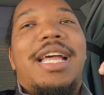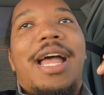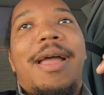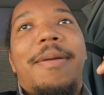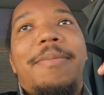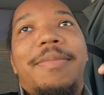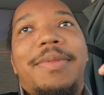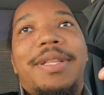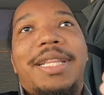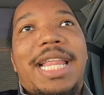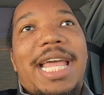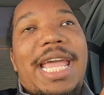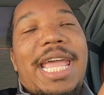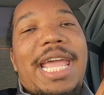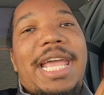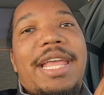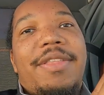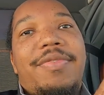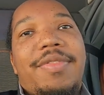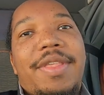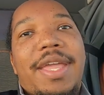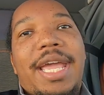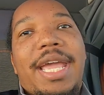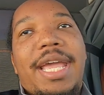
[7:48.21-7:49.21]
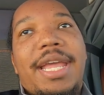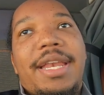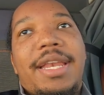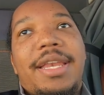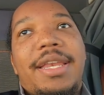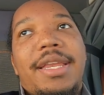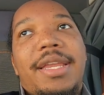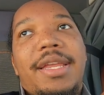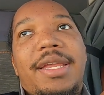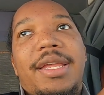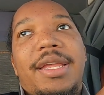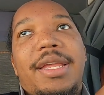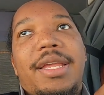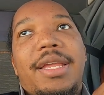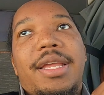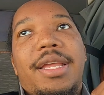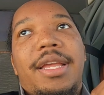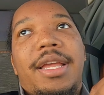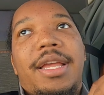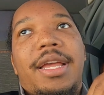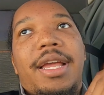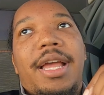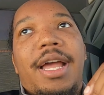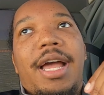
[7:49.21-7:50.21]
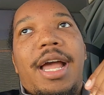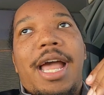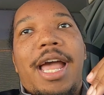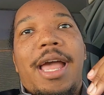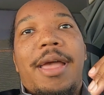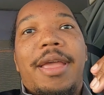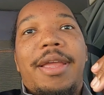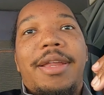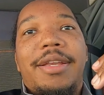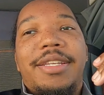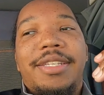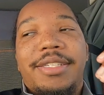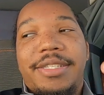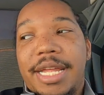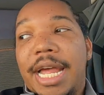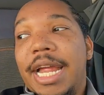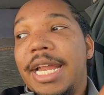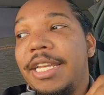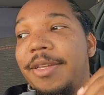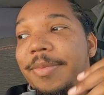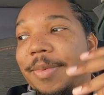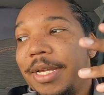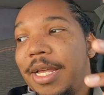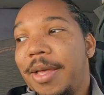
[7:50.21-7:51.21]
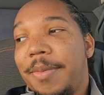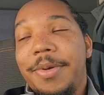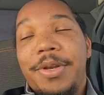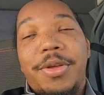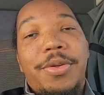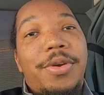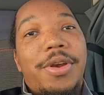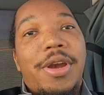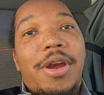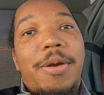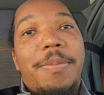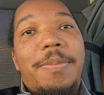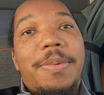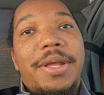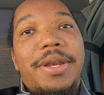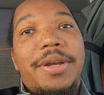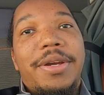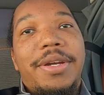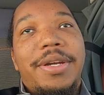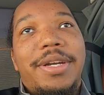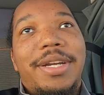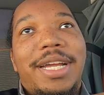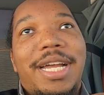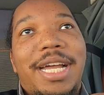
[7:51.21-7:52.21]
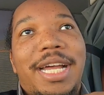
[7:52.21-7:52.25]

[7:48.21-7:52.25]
I'm glad that I decided to become an owner operator.